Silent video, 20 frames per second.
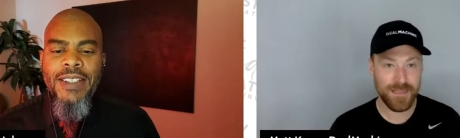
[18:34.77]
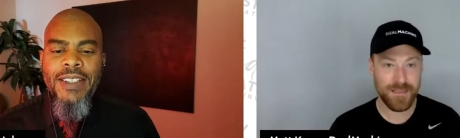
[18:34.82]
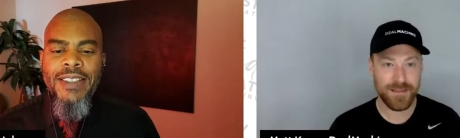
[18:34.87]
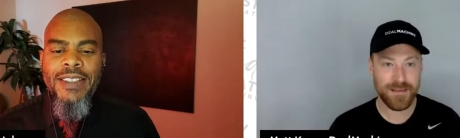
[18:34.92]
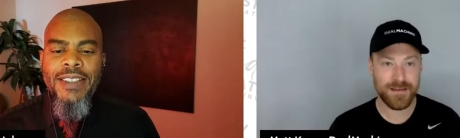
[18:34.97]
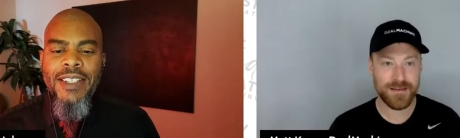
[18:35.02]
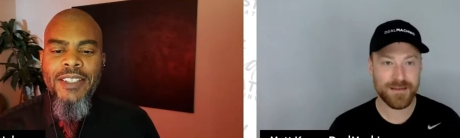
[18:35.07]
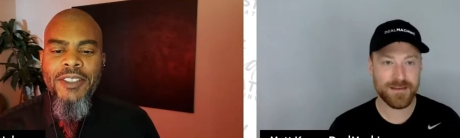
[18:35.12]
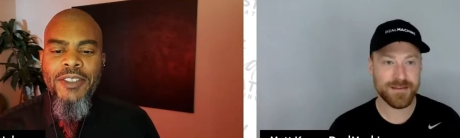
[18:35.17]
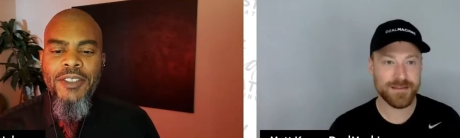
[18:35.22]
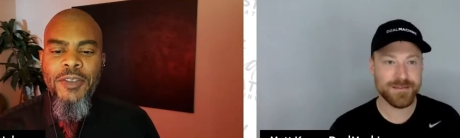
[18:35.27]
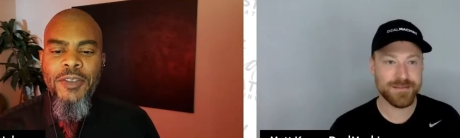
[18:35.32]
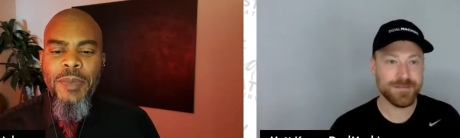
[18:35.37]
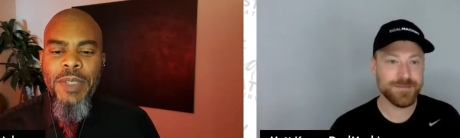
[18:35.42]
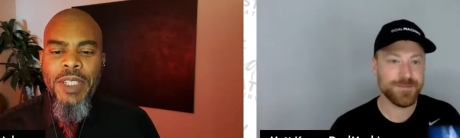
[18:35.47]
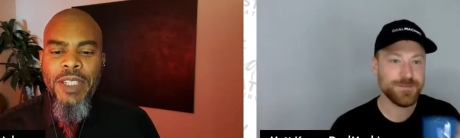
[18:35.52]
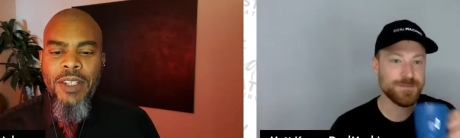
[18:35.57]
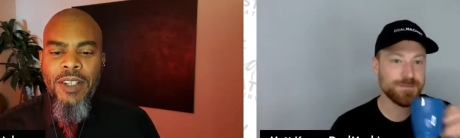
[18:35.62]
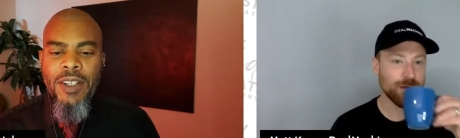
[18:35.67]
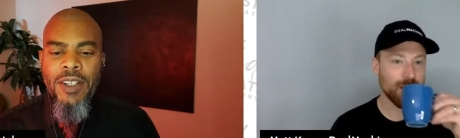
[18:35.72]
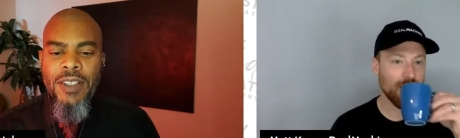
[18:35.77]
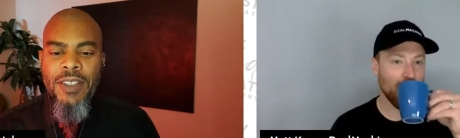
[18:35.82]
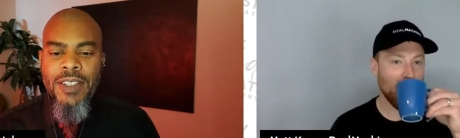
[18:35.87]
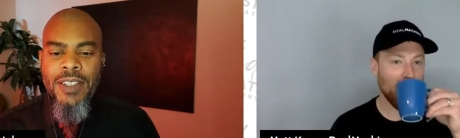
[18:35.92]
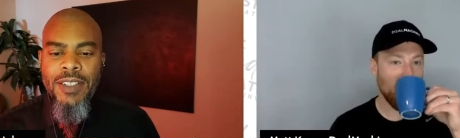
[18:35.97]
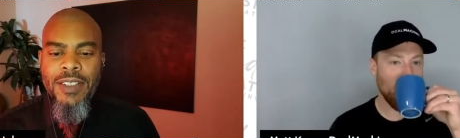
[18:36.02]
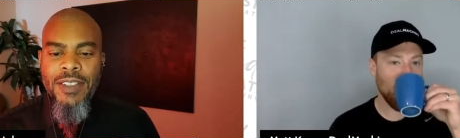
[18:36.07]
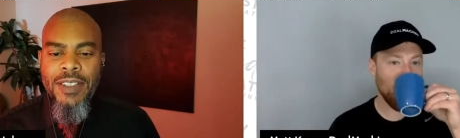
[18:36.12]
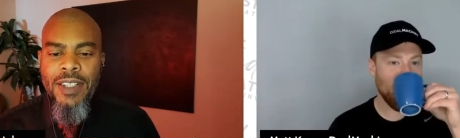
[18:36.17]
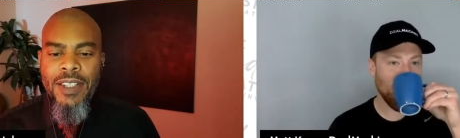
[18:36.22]
Speaker 1: since you've been on
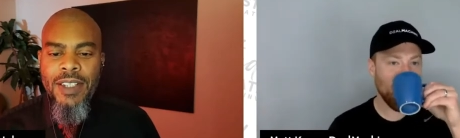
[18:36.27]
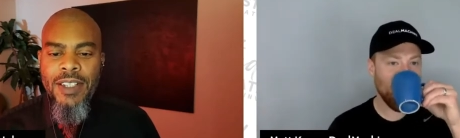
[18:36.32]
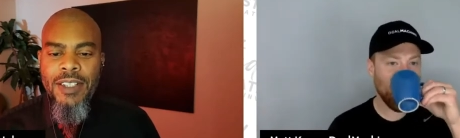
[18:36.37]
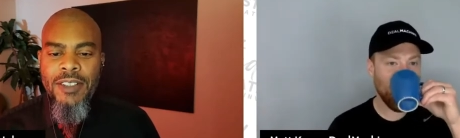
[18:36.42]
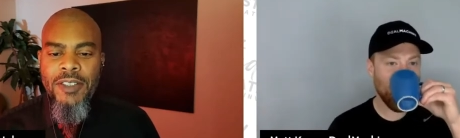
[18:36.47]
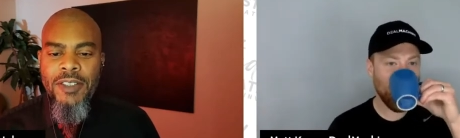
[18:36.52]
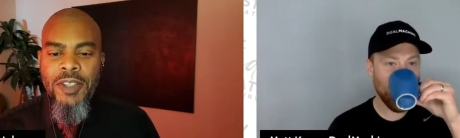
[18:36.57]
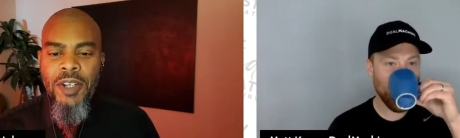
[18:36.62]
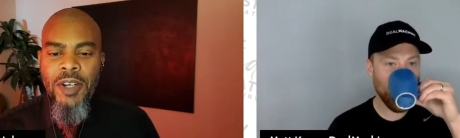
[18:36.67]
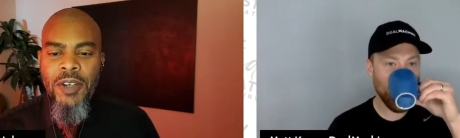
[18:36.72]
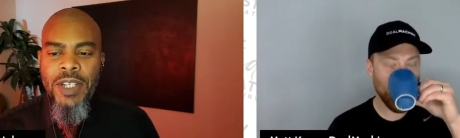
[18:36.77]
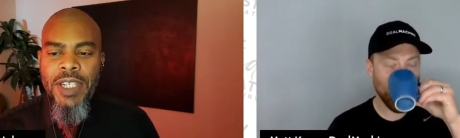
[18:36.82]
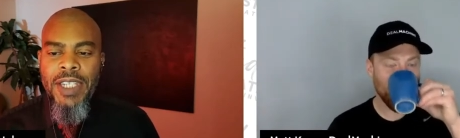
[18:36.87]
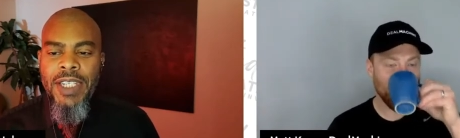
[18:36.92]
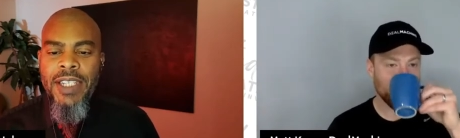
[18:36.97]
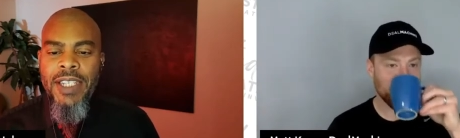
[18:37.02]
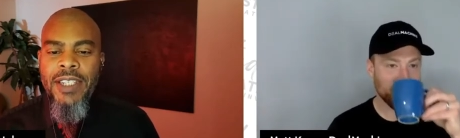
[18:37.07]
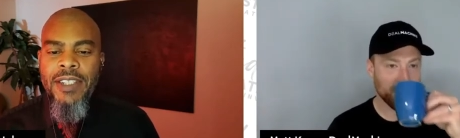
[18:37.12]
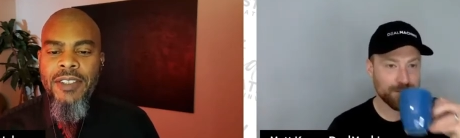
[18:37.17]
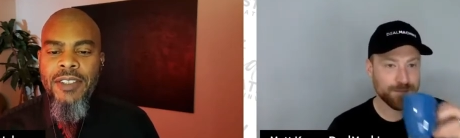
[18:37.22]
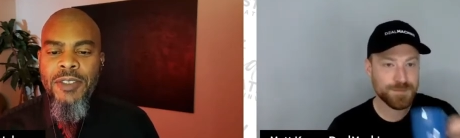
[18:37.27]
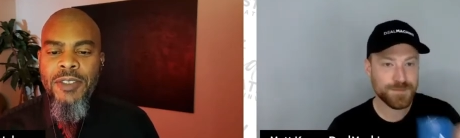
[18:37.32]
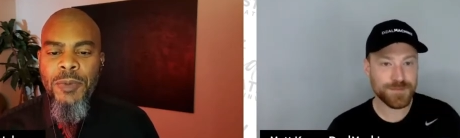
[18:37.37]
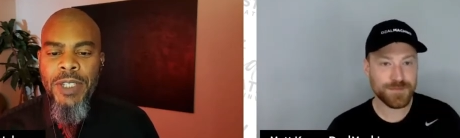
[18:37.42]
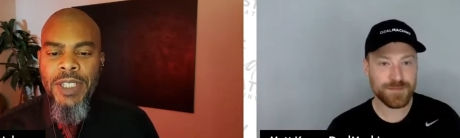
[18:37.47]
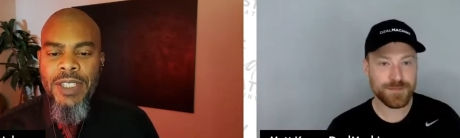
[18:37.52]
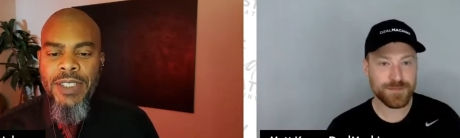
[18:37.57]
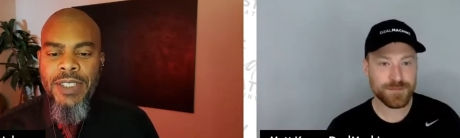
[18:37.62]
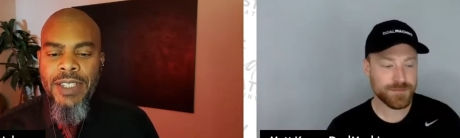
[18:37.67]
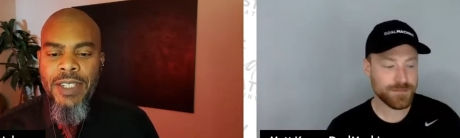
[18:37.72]
this uh, journey in the
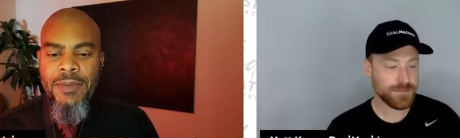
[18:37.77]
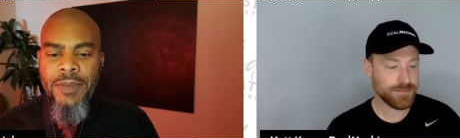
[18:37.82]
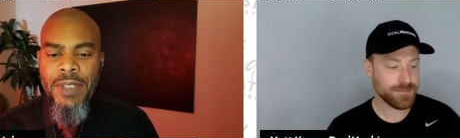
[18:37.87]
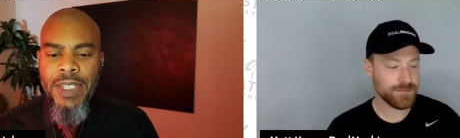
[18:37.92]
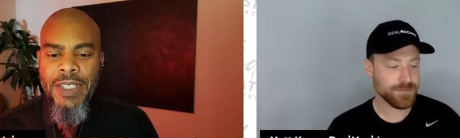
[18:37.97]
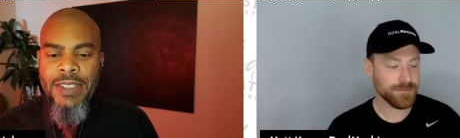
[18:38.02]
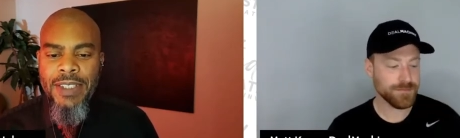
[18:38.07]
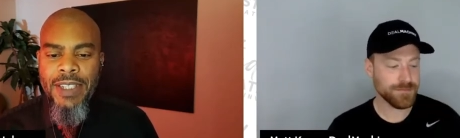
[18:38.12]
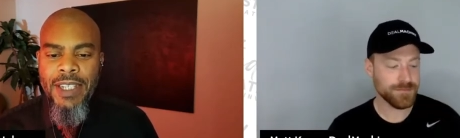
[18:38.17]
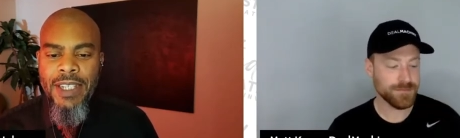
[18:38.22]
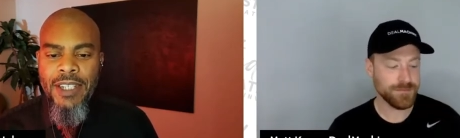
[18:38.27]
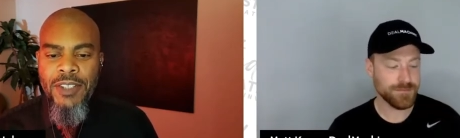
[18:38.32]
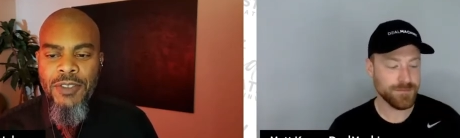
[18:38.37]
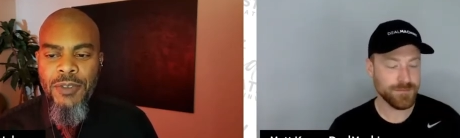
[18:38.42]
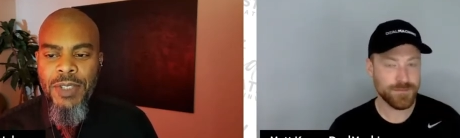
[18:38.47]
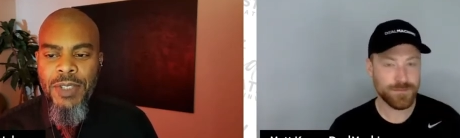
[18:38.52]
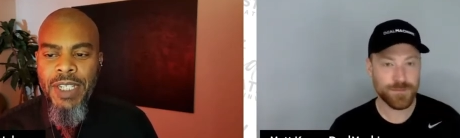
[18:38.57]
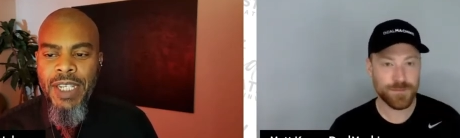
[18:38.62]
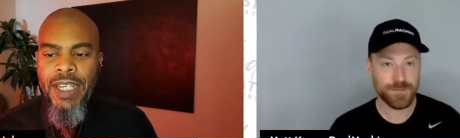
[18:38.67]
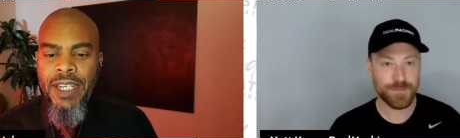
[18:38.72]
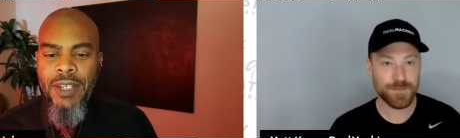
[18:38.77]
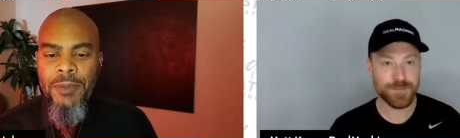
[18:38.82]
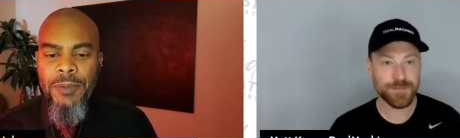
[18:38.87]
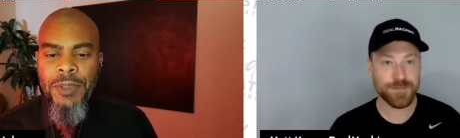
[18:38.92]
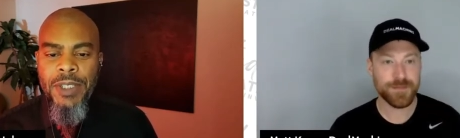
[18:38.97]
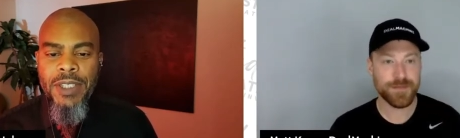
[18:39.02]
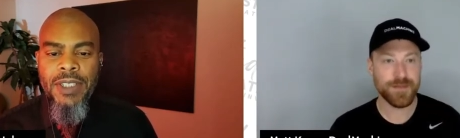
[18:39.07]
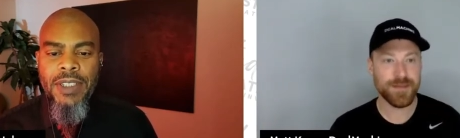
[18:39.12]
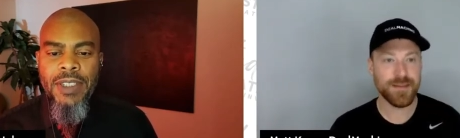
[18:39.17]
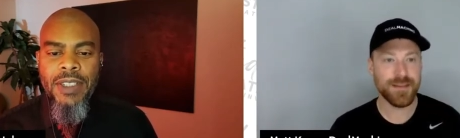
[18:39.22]
real estate investing industry and
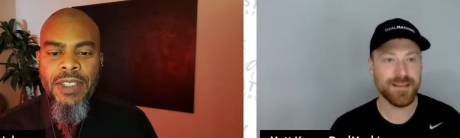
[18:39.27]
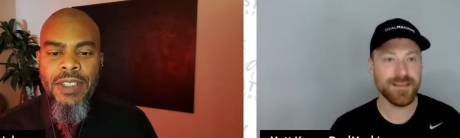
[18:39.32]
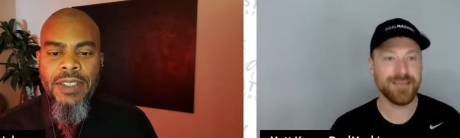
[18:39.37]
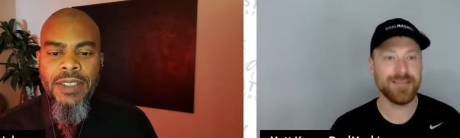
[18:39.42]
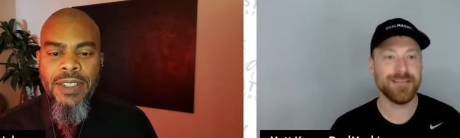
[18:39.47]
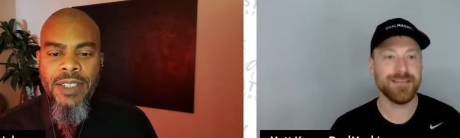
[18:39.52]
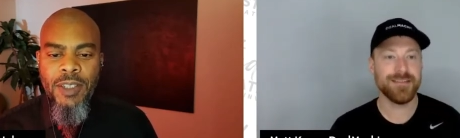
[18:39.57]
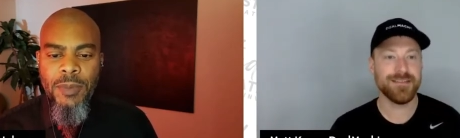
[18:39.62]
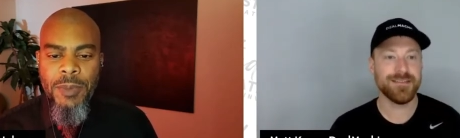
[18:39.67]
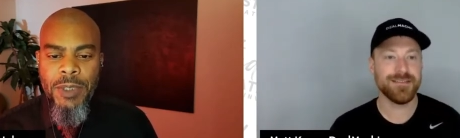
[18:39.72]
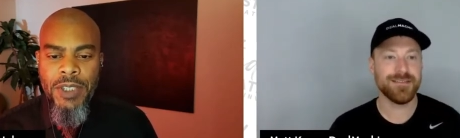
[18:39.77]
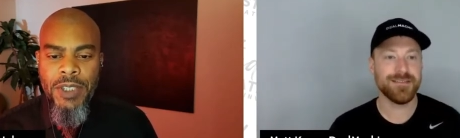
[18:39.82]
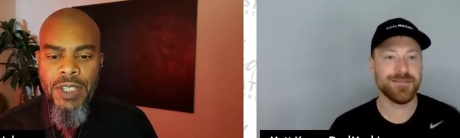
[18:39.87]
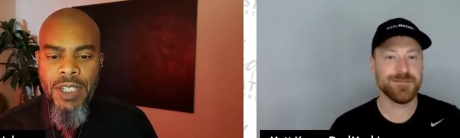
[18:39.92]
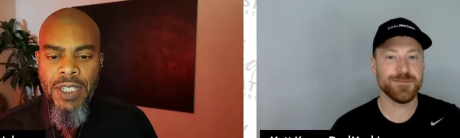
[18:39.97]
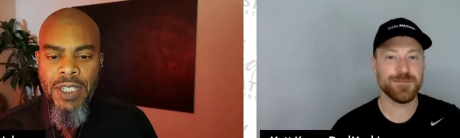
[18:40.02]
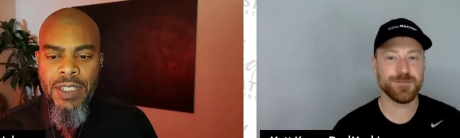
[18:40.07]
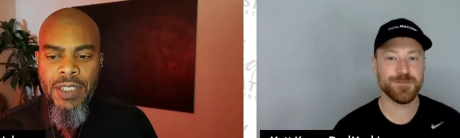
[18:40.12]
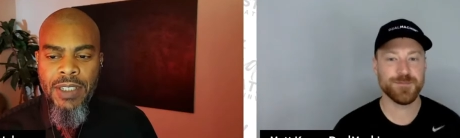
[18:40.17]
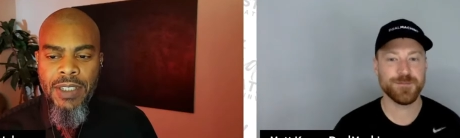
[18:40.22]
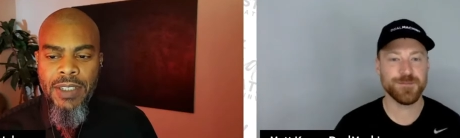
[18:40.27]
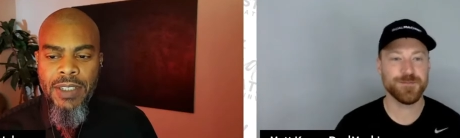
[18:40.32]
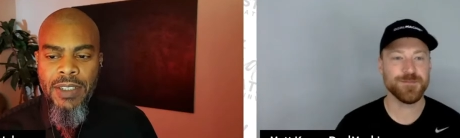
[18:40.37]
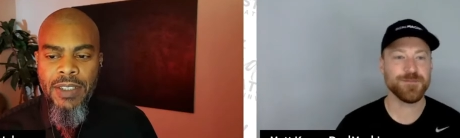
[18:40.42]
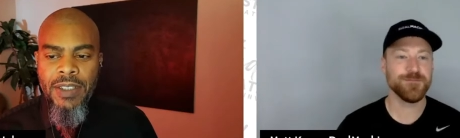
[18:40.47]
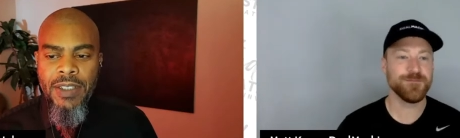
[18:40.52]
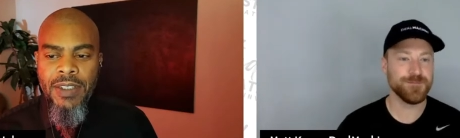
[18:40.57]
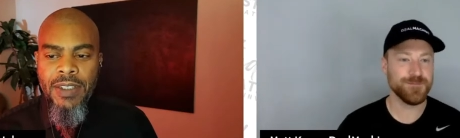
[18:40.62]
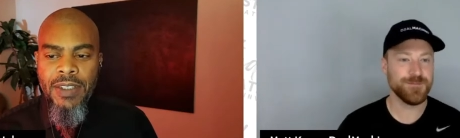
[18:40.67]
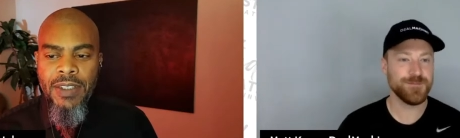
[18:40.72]
with a deal machine
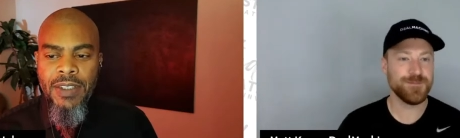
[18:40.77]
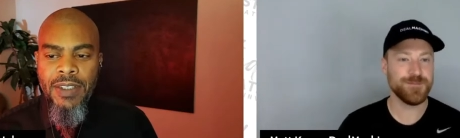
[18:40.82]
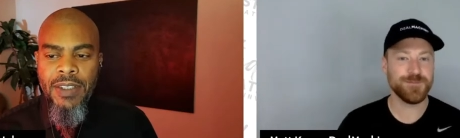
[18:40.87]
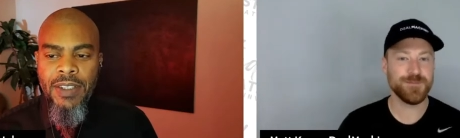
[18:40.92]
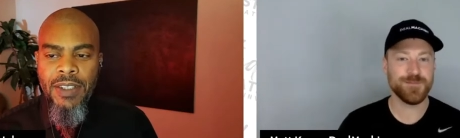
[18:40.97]
mm-hmm.